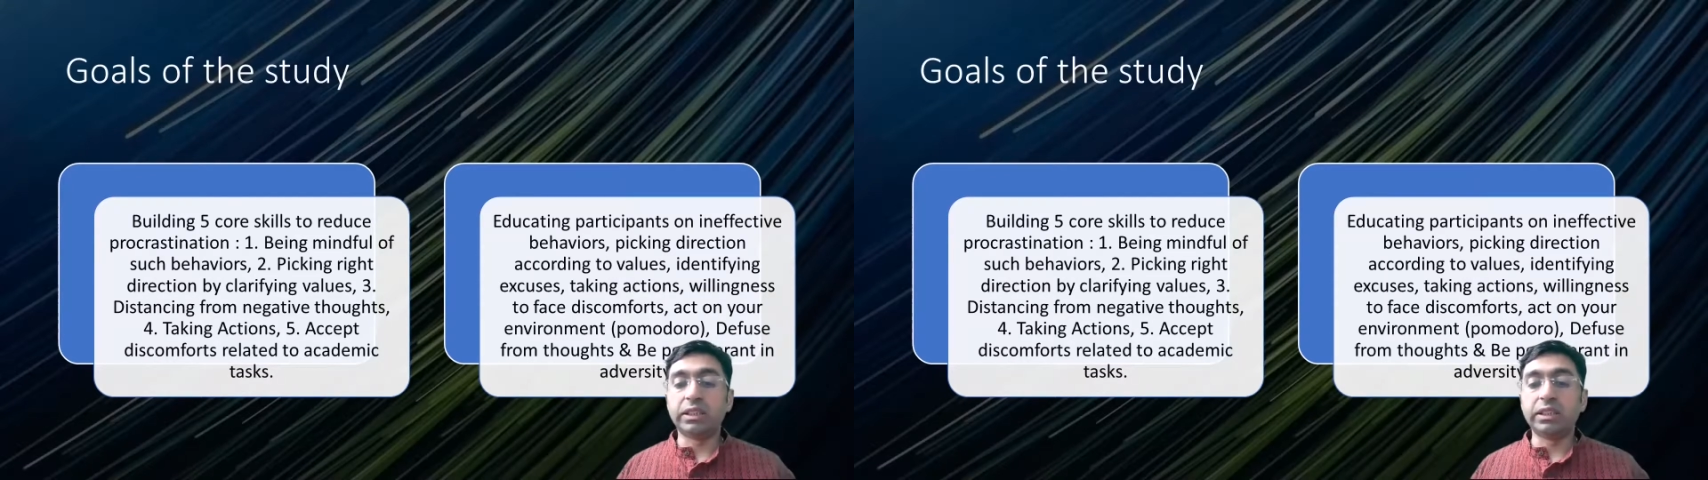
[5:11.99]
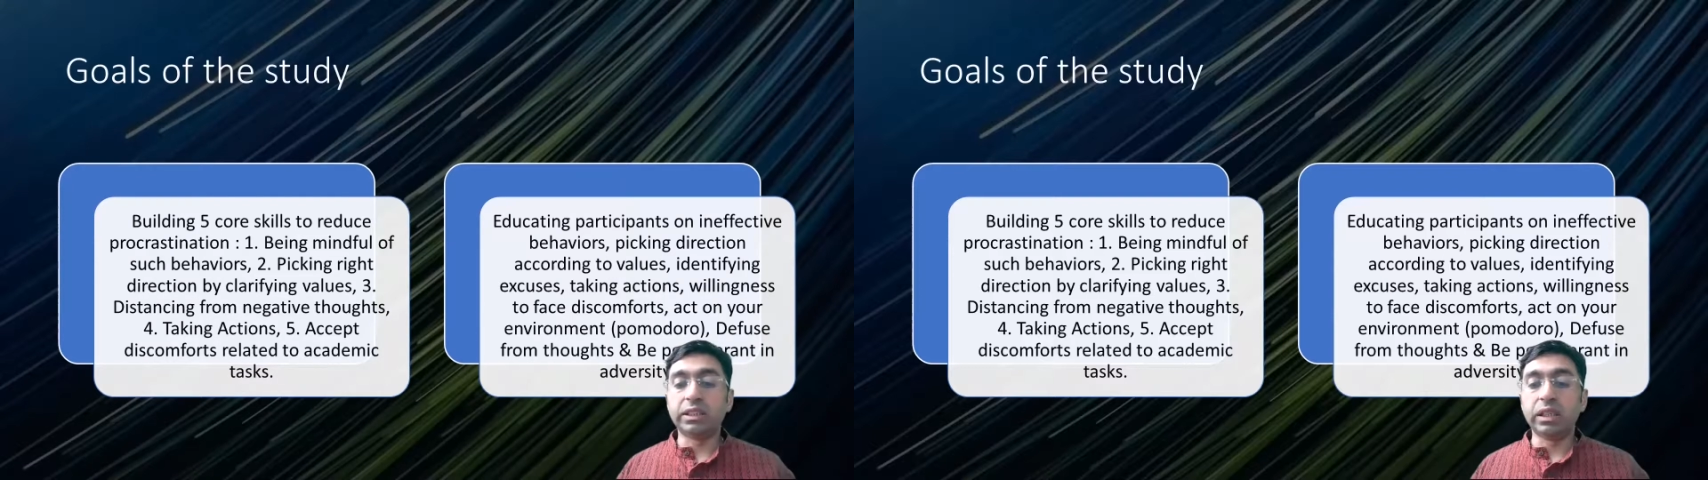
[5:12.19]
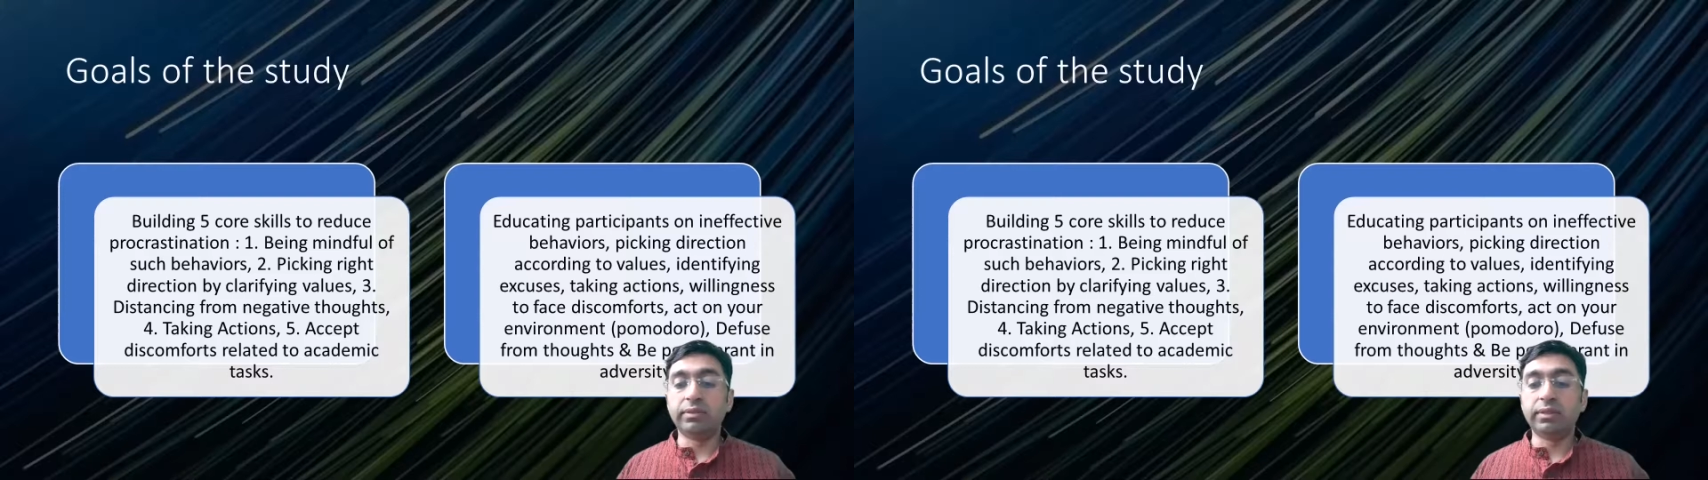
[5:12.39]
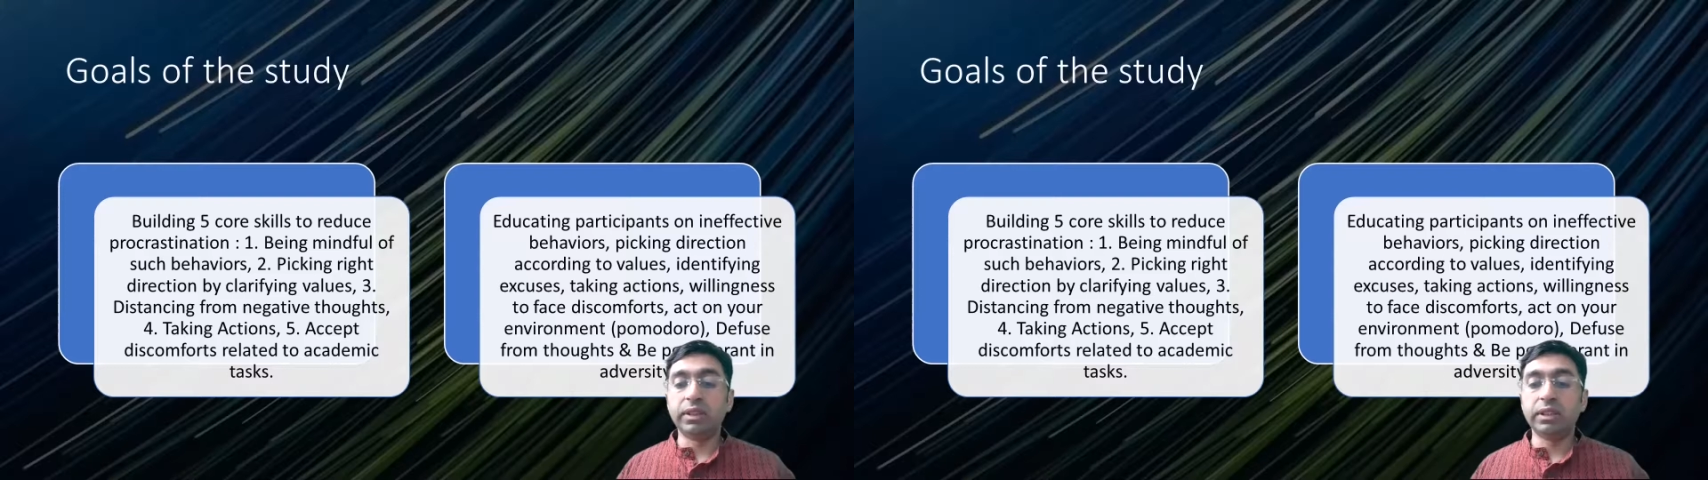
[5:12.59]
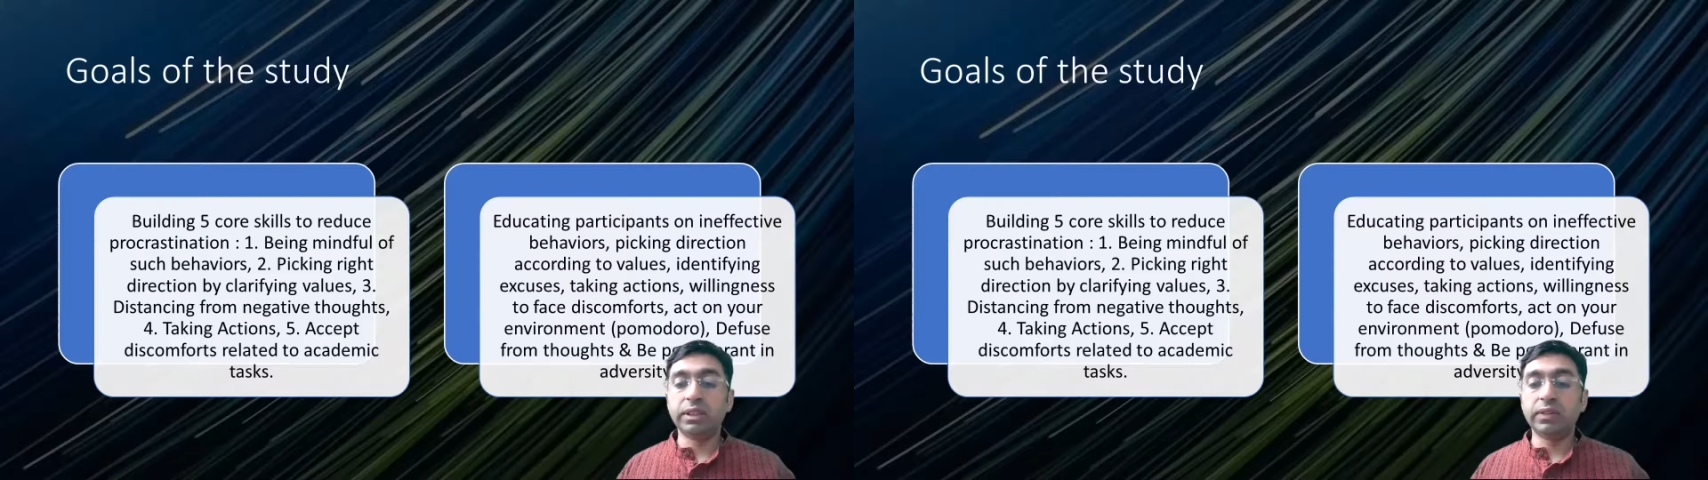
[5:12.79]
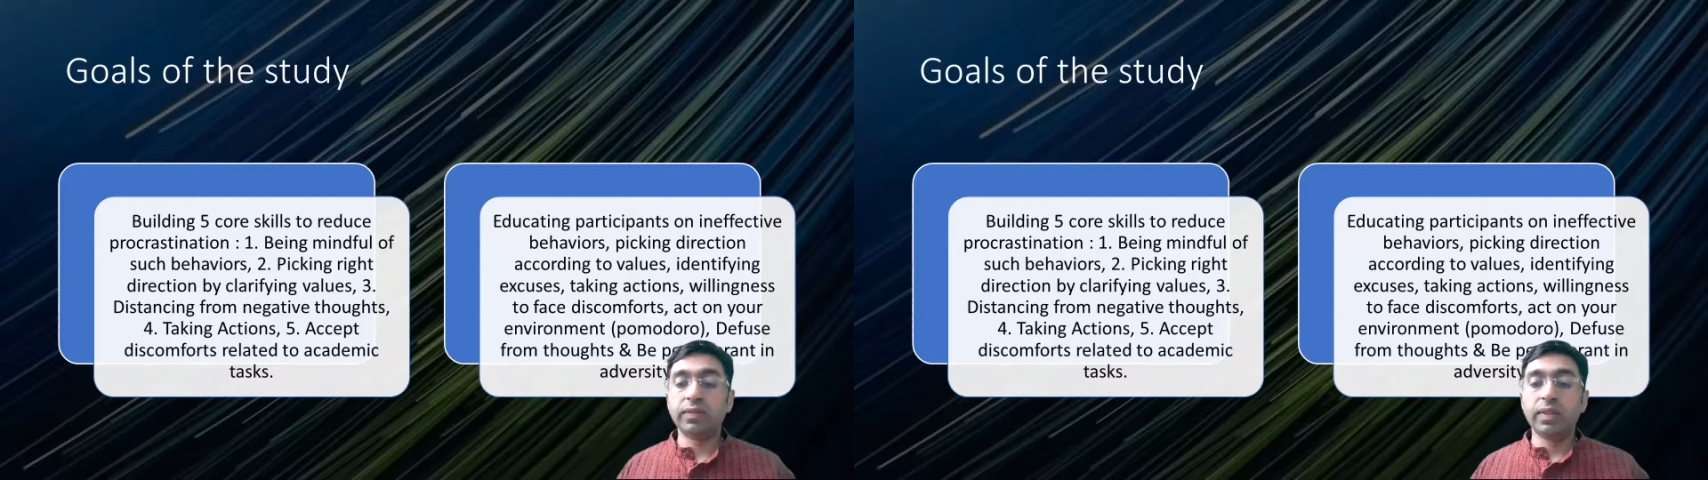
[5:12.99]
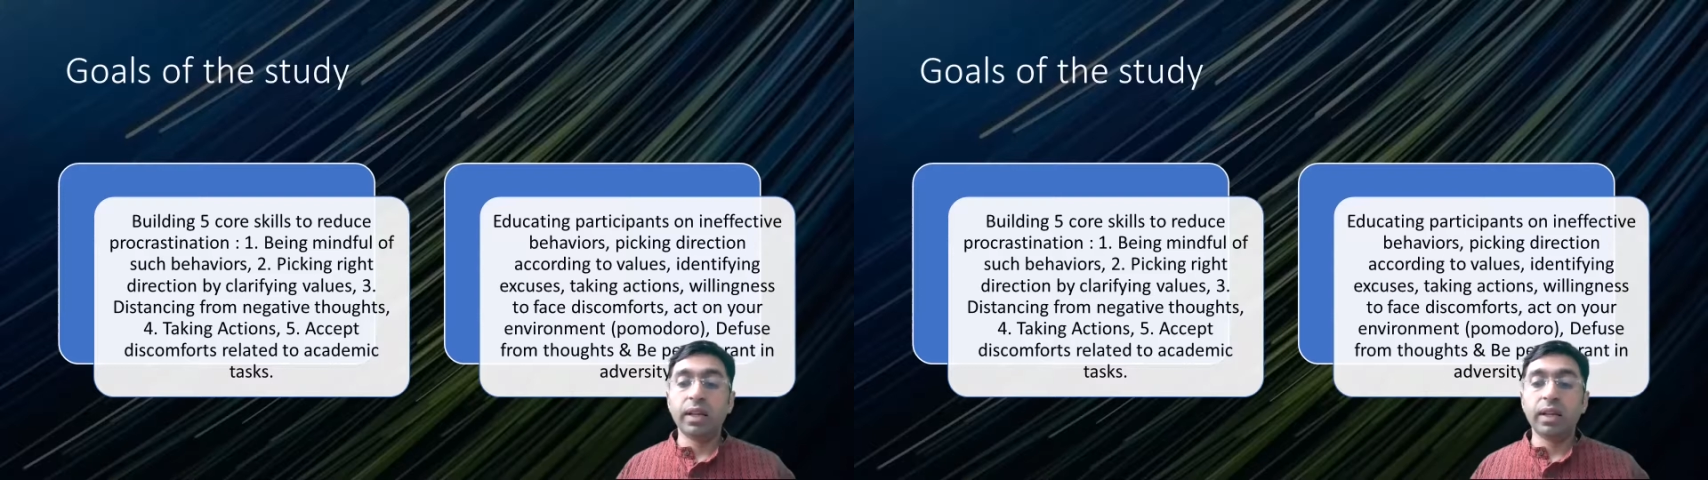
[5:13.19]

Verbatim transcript: discomforts,